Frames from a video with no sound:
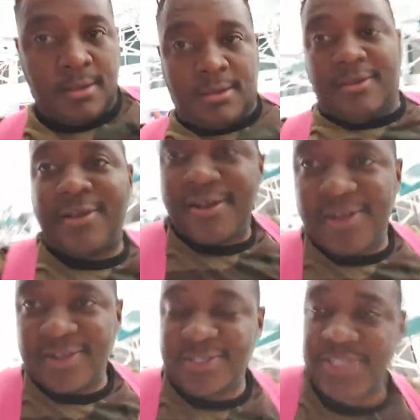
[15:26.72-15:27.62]
check
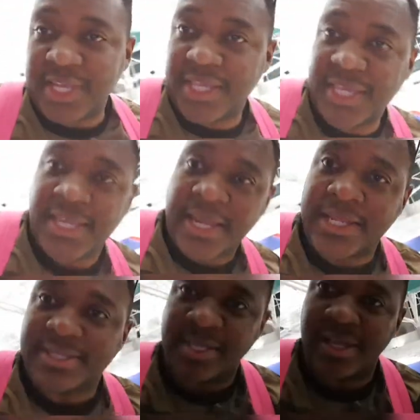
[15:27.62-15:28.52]
in and thing and
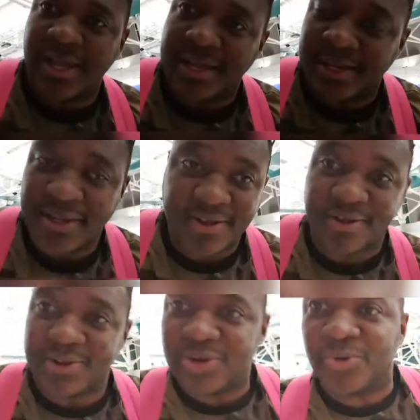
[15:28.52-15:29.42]
looks in
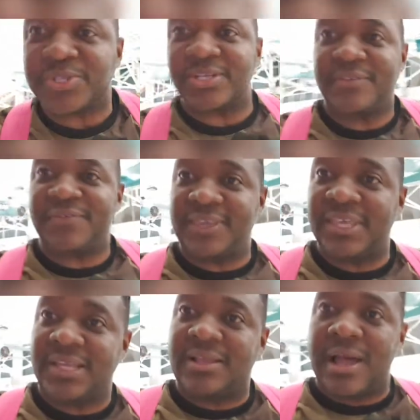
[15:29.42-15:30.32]
field because I'm
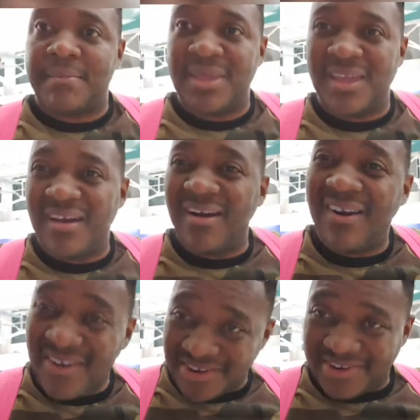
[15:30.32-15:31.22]
hungry and
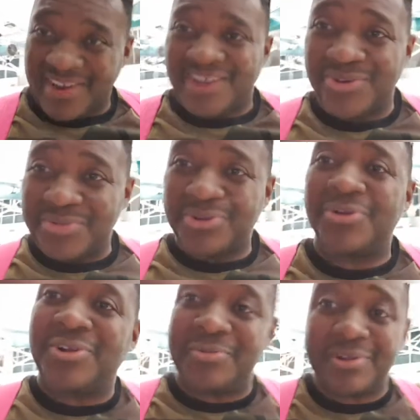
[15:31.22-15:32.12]
when I'm hungry I'm
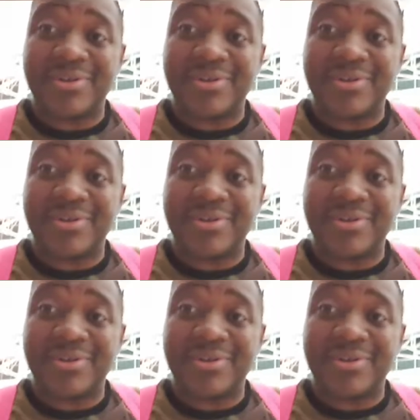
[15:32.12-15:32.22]
crossing.